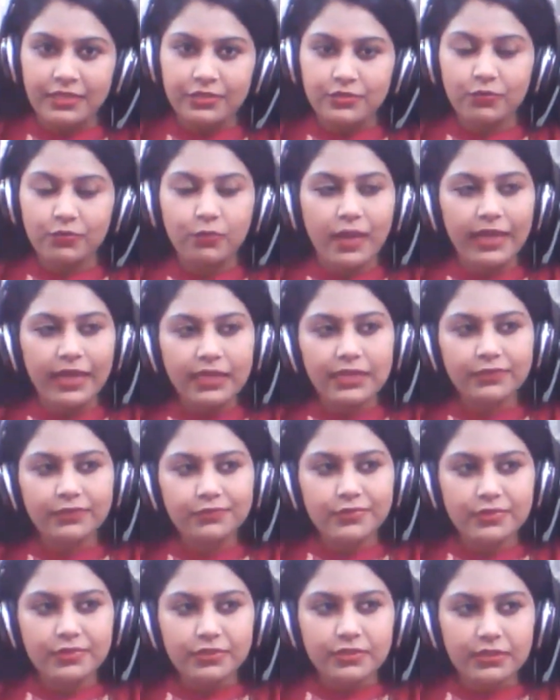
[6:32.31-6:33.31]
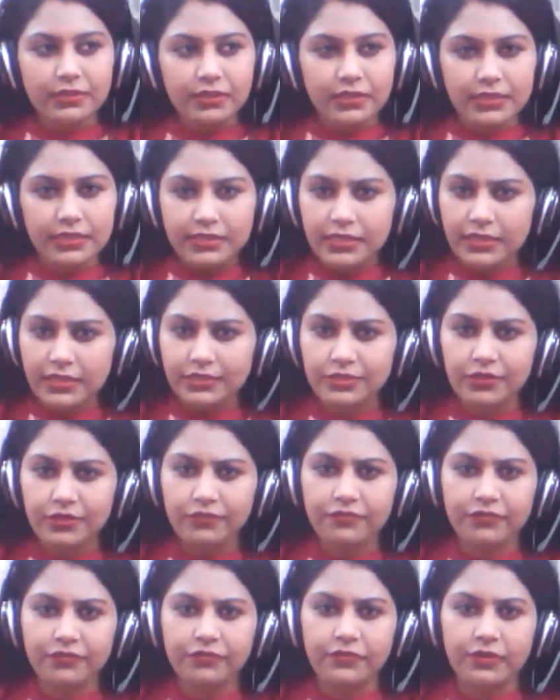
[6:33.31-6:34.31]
So while it was the decision of